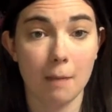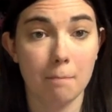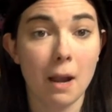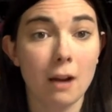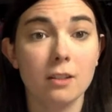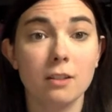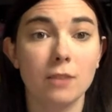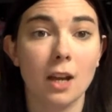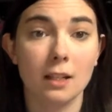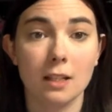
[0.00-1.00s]
parents have
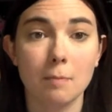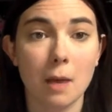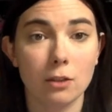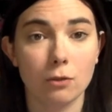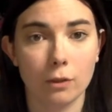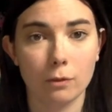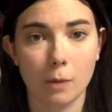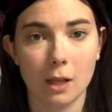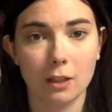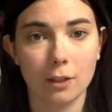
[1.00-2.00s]
died, and he's passed around from
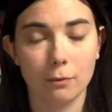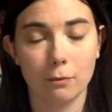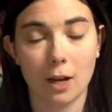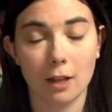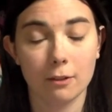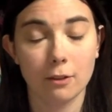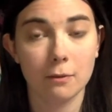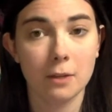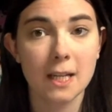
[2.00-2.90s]
relative to relative.